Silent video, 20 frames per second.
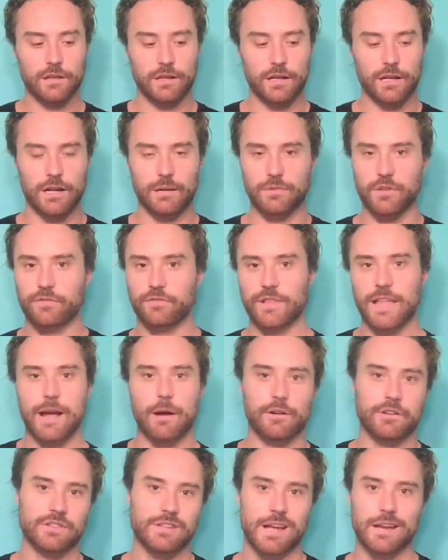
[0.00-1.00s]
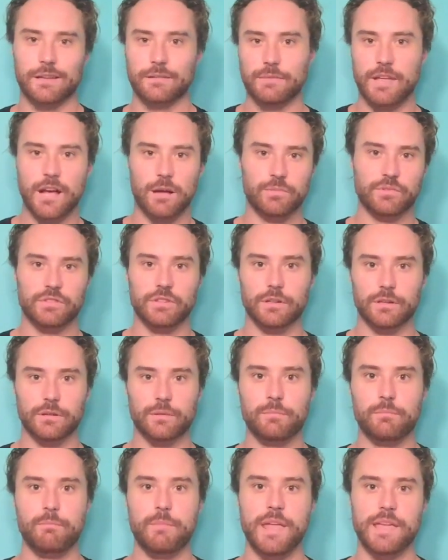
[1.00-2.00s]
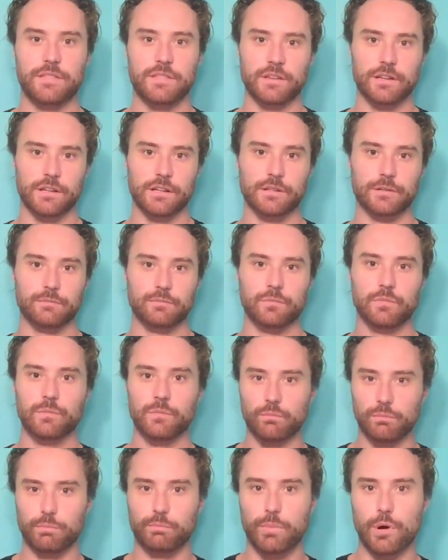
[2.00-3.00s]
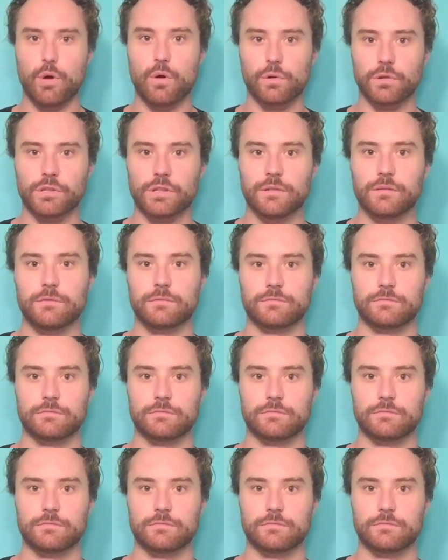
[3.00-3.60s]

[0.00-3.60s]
The flour just kind of helps to make the bold,